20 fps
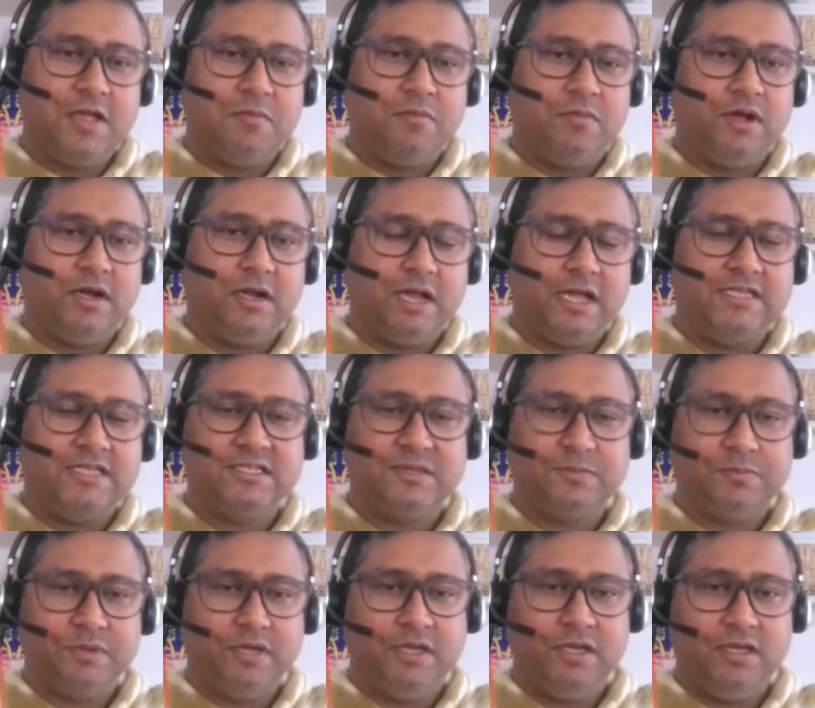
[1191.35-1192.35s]
but
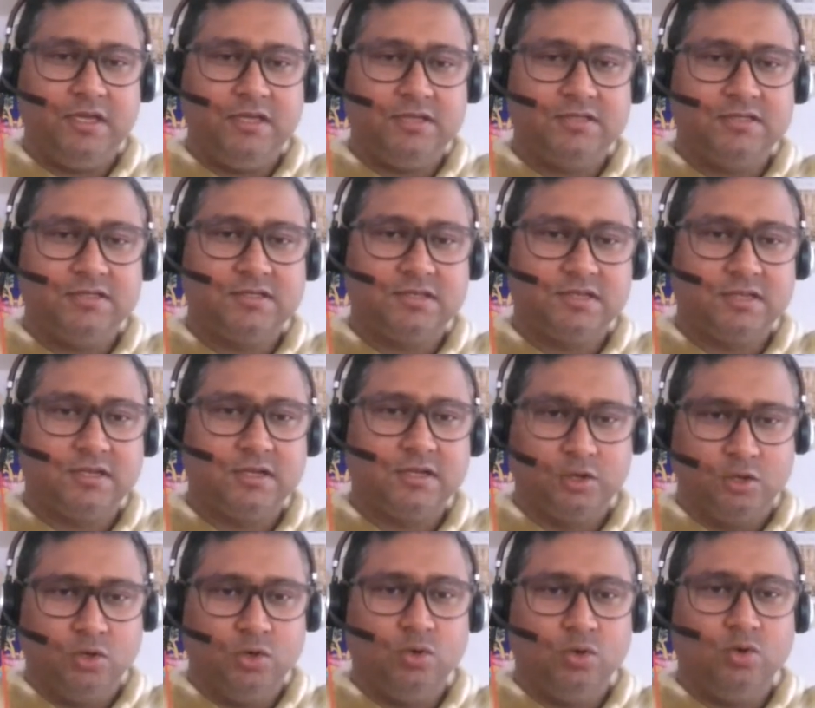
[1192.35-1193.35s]
SAP is
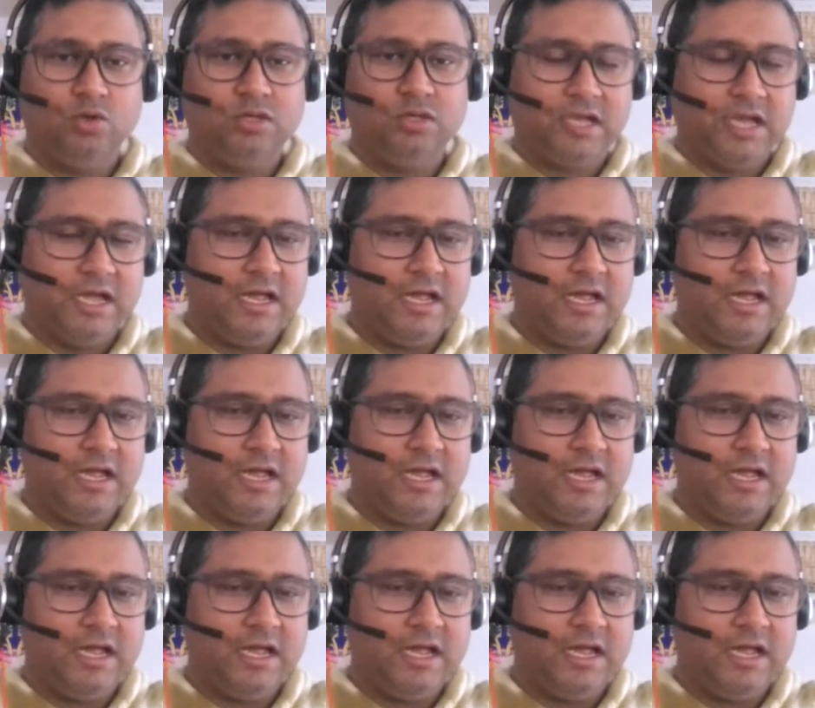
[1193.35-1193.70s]
growth,